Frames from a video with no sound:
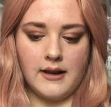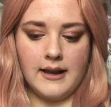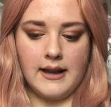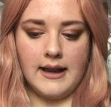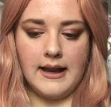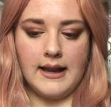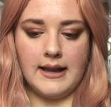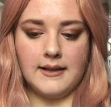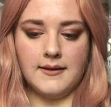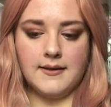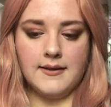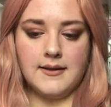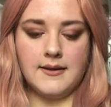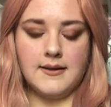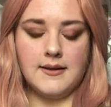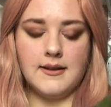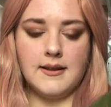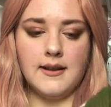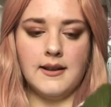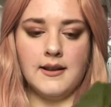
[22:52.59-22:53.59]

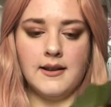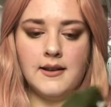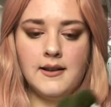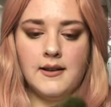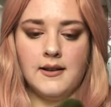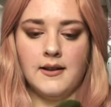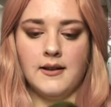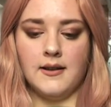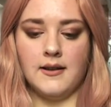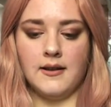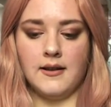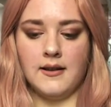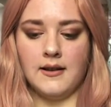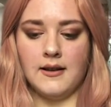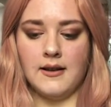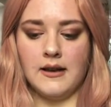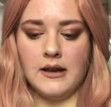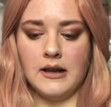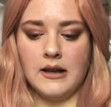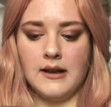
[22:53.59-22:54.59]

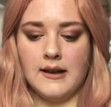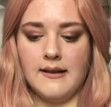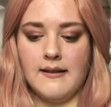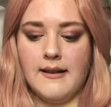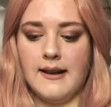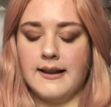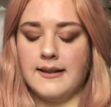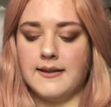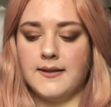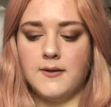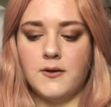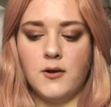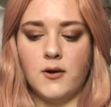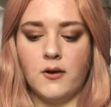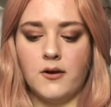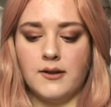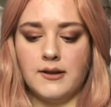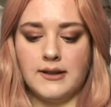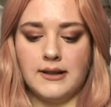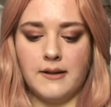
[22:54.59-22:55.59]
It's
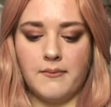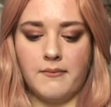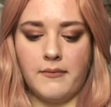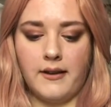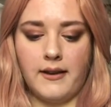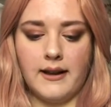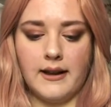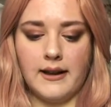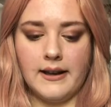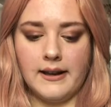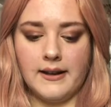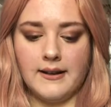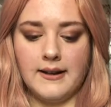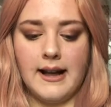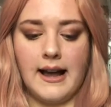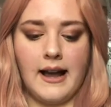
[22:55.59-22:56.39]
not something I could